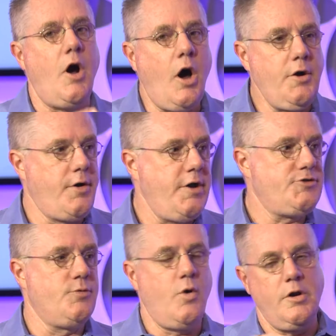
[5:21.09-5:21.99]

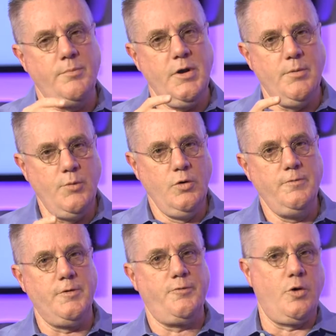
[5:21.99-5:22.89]
AutoNation wanted me to
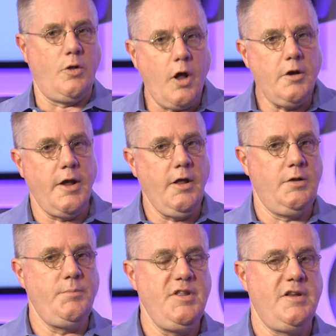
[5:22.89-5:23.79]
move to Fort Lauderdale
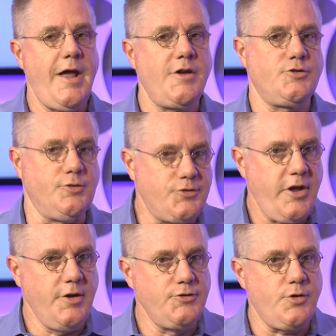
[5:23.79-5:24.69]
and be the national
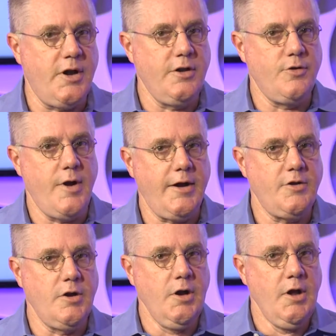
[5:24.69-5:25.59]
sales training
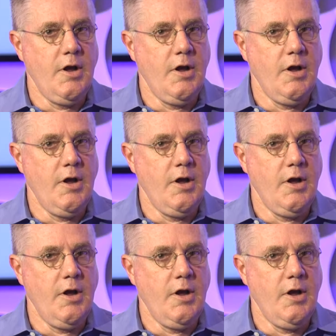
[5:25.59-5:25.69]
director.